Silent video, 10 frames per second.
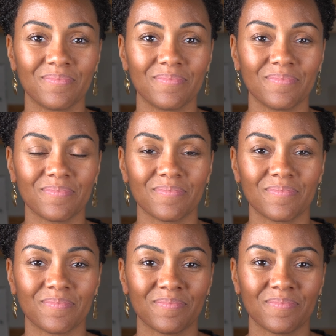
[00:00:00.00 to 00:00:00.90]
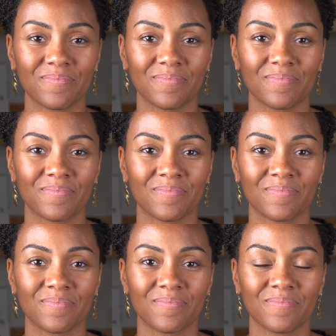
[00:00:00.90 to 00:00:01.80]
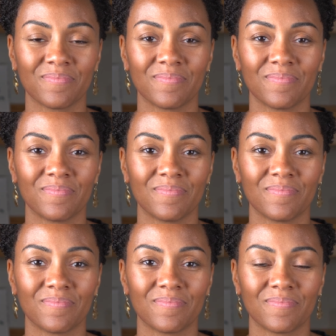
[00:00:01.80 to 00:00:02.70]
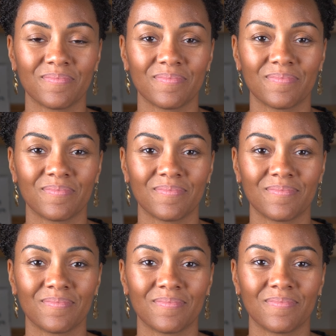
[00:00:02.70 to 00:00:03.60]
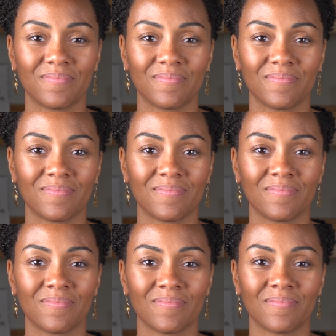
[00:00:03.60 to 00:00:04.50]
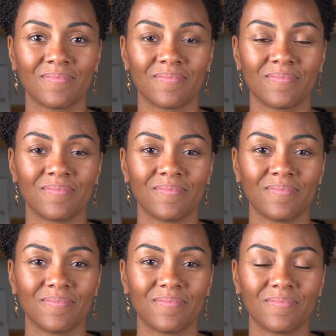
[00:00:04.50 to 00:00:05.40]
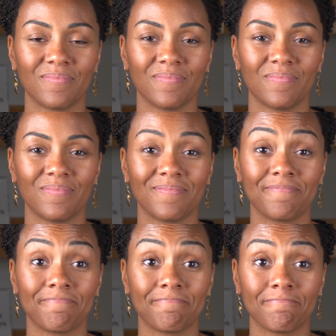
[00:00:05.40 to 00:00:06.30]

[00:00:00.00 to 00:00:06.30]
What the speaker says: This person isn't speaking.